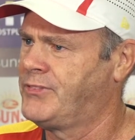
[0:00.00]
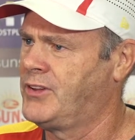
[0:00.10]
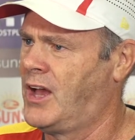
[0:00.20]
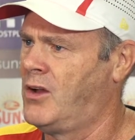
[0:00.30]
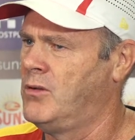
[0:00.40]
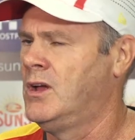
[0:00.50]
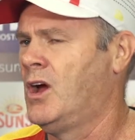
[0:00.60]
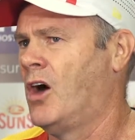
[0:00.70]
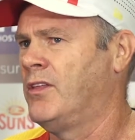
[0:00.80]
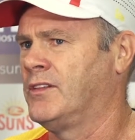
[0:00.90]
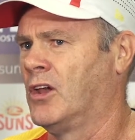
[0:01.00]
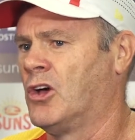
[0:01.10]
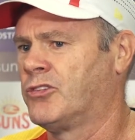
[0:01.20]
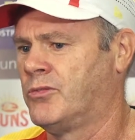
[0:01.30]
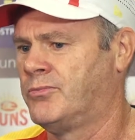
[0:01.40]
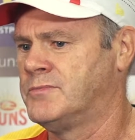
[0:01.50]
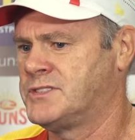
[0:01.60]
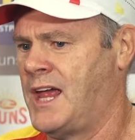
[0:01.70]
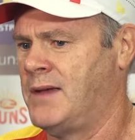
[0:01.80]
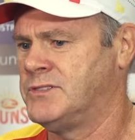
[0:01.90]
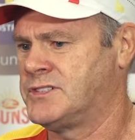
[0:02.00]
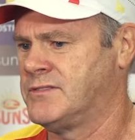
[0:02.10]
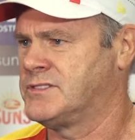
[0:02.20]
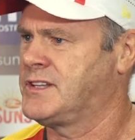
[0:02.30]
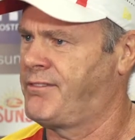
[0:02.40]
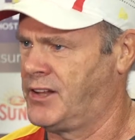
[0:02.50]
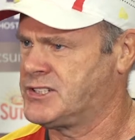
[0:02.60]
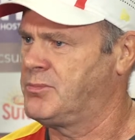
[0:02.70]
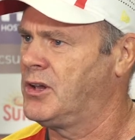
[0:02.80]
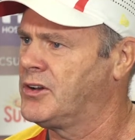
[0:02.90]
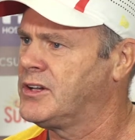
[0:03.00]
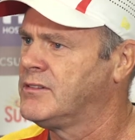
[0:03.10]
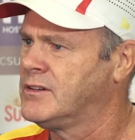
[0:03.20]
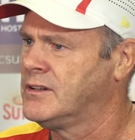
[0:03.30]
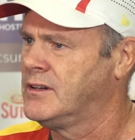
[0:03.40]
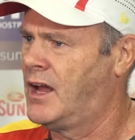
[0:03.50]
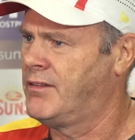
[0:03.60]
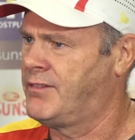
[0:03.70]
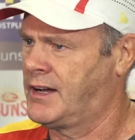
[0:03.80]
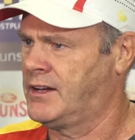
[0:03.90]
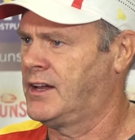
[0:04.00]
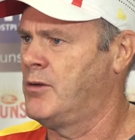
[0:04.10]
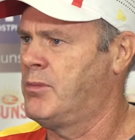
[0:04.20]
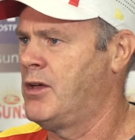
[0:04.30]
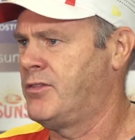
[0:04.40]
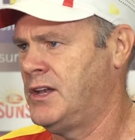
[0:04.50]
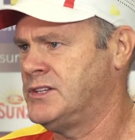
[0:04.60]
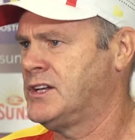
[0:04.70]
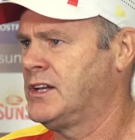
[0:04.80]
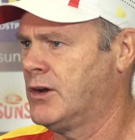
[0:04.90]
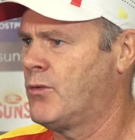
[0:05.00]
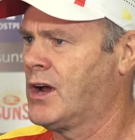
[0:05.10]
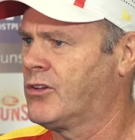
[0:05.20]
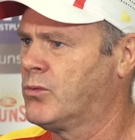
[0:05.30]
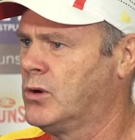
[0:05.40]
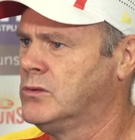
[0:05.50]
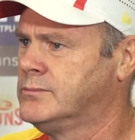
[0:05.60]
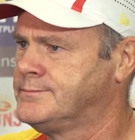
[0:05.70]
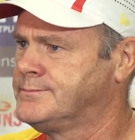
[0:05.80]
So I think the loss of Sam just gives us that flexibility. The fact he can go both ends and he can ruck as well.